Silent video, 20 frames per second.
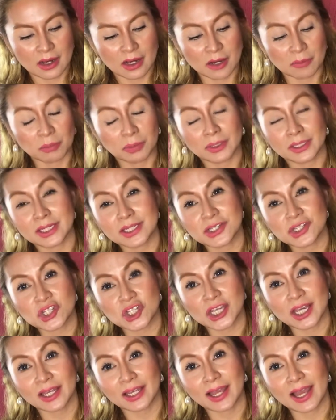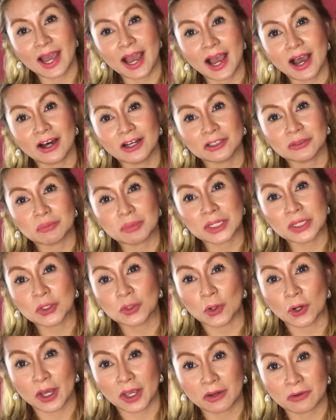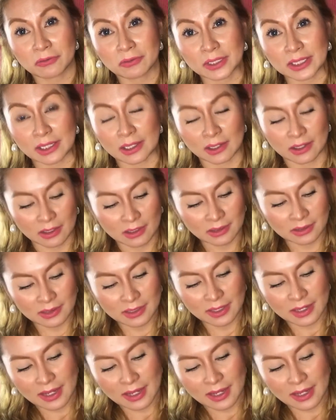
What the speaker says: please check out Pinoy Reel.